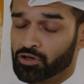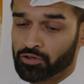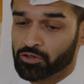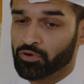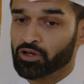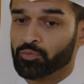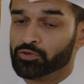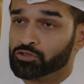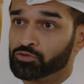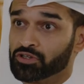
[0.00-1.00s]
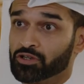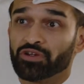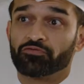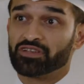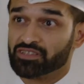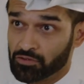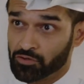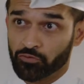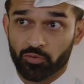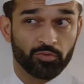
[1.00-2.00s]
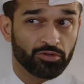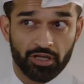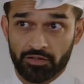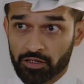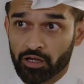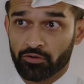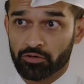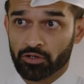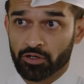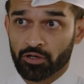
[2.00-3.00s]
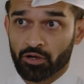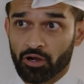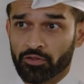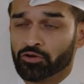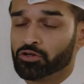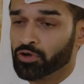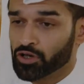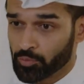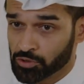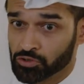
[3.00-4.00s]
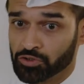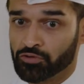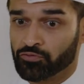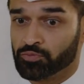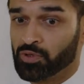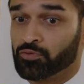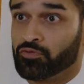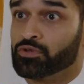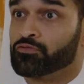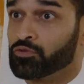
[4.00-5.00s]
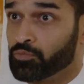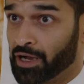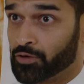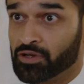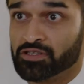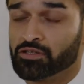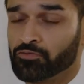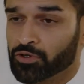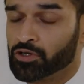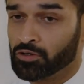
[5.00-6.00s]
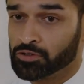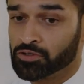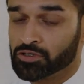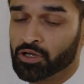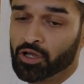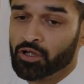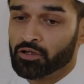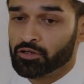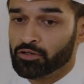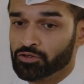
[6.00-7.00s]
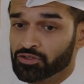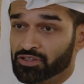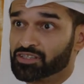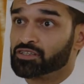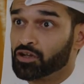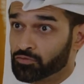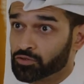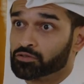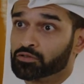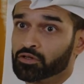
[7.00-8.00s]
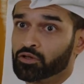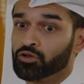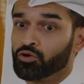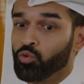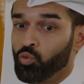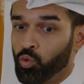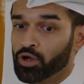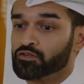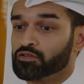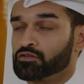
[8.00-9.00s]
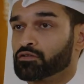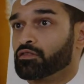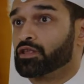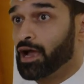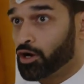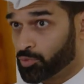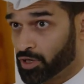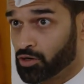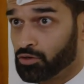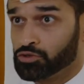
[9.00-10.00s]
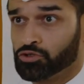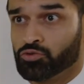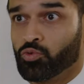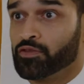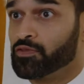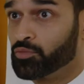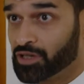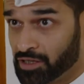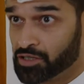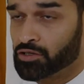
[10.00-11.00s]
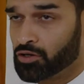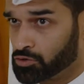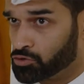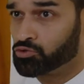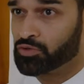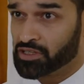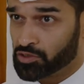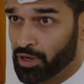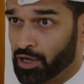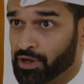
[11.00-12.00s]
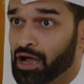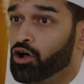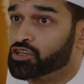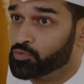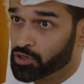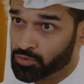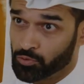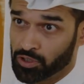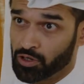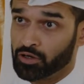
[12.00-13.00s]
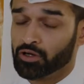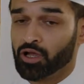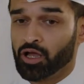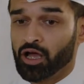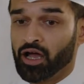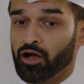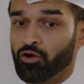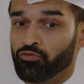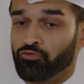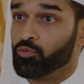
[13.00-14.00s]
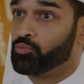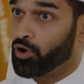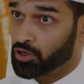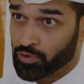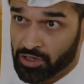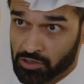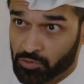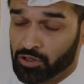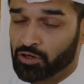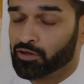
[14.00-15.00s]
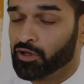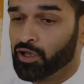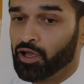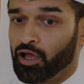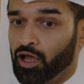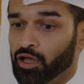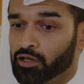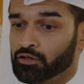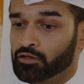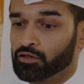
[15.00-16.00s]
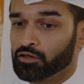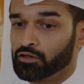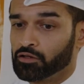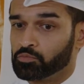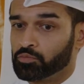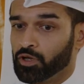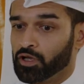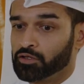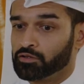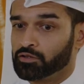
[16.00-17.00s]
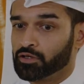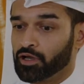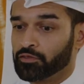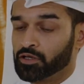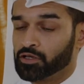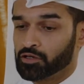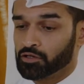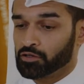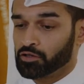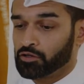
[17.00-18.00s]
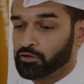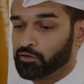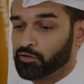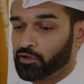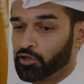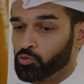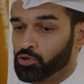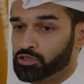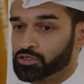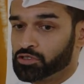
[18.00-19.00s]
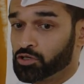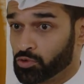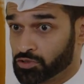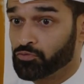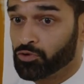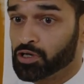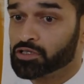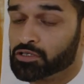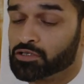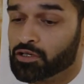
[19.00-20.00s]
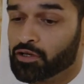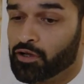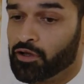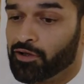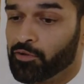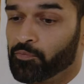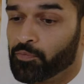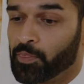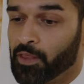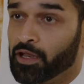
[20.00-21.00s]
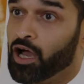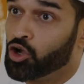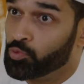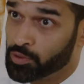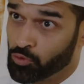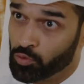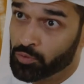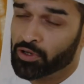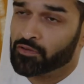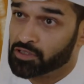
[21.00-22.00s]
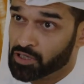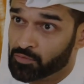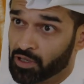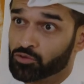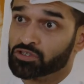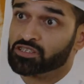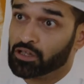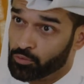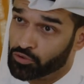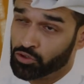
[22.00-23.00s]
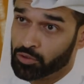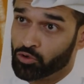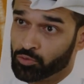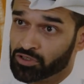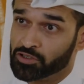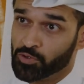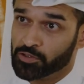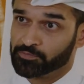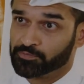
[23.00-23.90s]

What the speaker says: are a great opportunity, great festivity for people to get together. They're a great opportunity for people from different backgrounds and different cultures to discover what the Arabic culture, what the Middle Eastern culture truly is about, how hospitable we are, how football crazy we are. And I think it was for us an eye-opening moment, but at the same time was a celebratory moment as well.